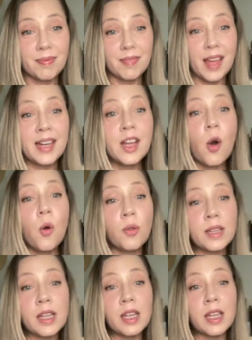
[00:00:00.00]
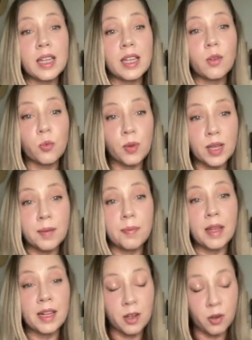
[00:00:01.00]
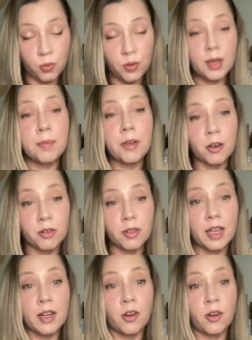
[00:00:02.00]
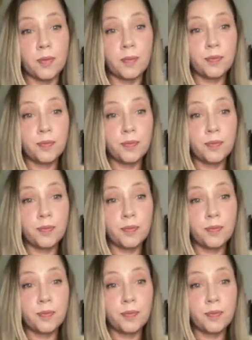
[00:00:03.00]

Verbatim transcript: And it only, it reappeared later.